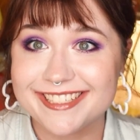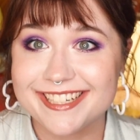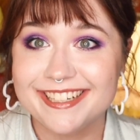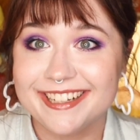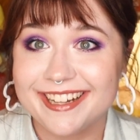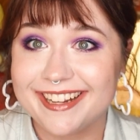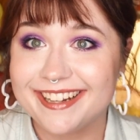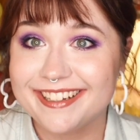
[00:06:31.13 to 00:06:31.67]
to
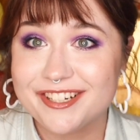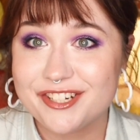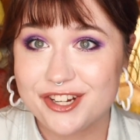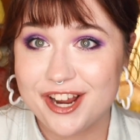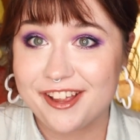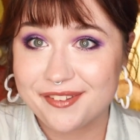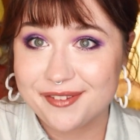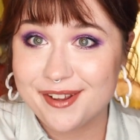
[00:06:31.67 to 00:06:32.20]
like
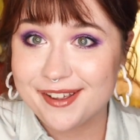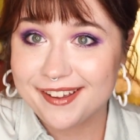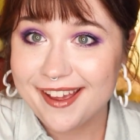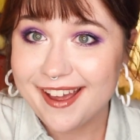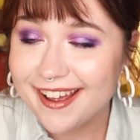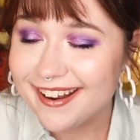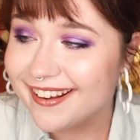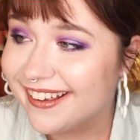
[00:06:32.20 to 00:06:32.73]
shake a stick
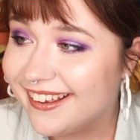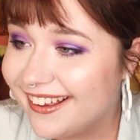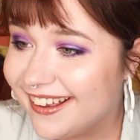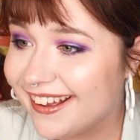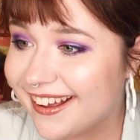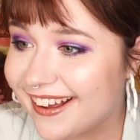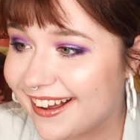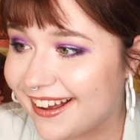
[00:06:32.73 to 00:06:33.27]
at
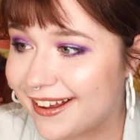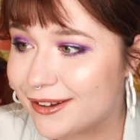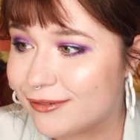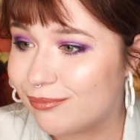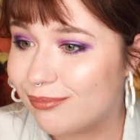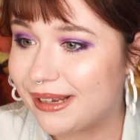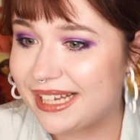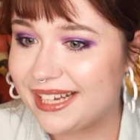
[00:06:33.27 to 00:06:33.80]

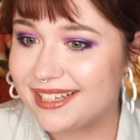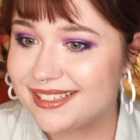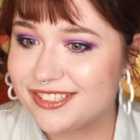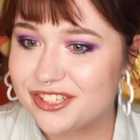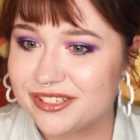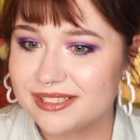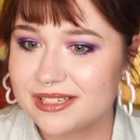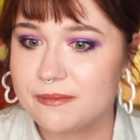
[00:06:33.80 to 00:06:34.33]
um, but it's
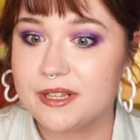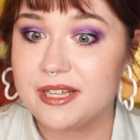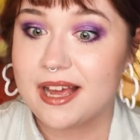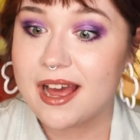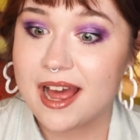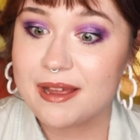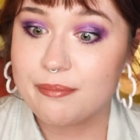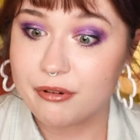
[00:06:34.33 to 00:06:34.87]
just
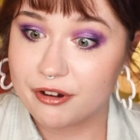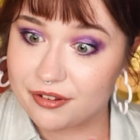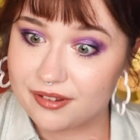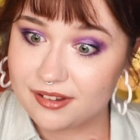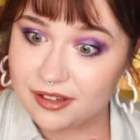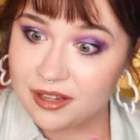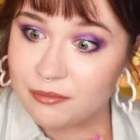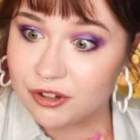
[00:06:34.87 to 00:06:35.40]
something i
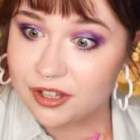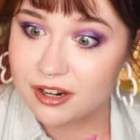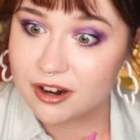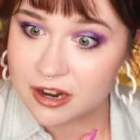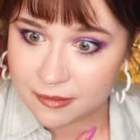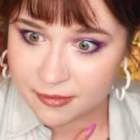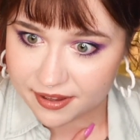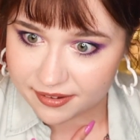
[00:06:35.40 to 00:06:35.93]
personally am really
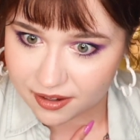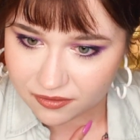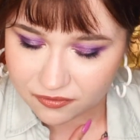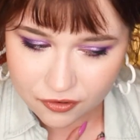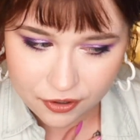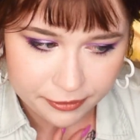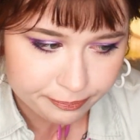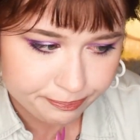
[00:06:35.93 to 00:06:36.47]
hard on myself
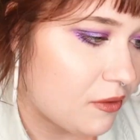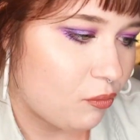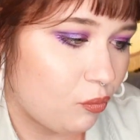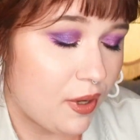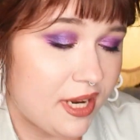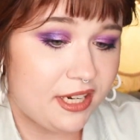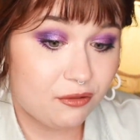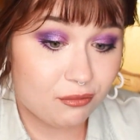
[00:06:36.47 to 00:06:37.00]
for
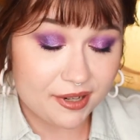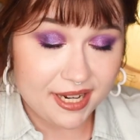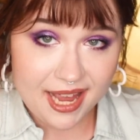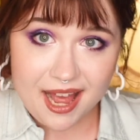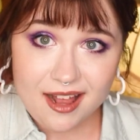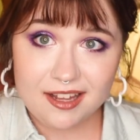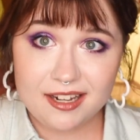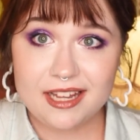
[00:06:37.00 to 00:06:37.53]
when in
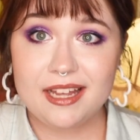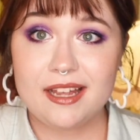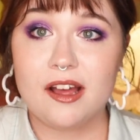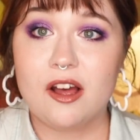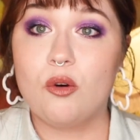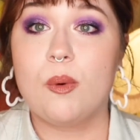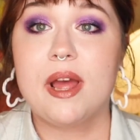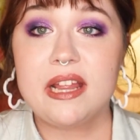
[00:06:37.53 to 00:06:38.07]
reality
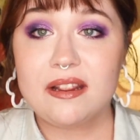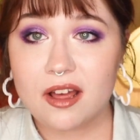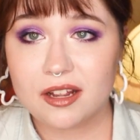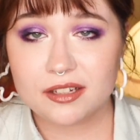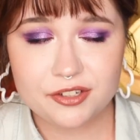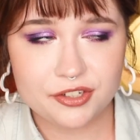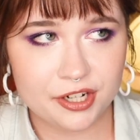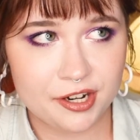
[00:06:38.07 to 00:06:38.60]
a weight
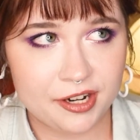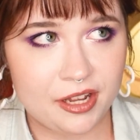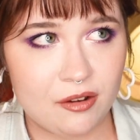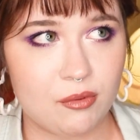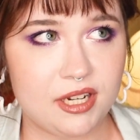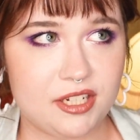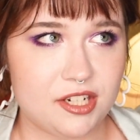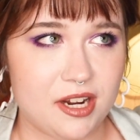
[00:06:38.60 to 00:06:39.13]
loss journey
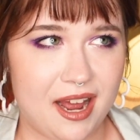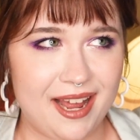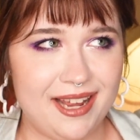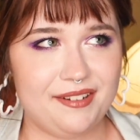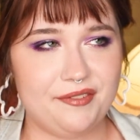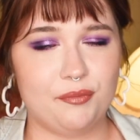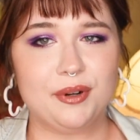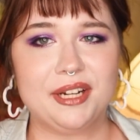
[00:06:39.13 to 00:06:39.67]
which
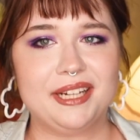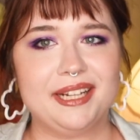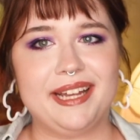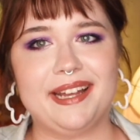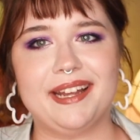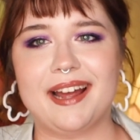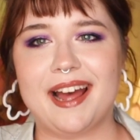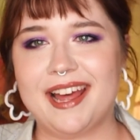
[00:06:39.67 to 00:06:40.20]
i
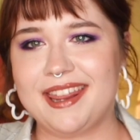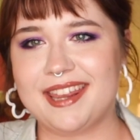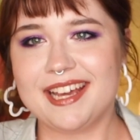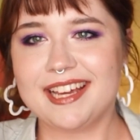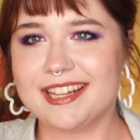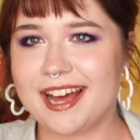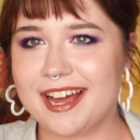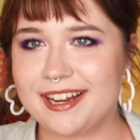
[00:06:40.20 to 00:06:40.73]
really i
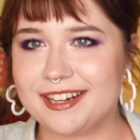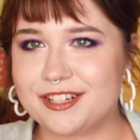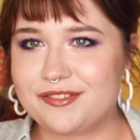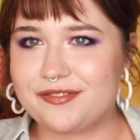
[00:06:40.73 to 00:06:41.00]
think that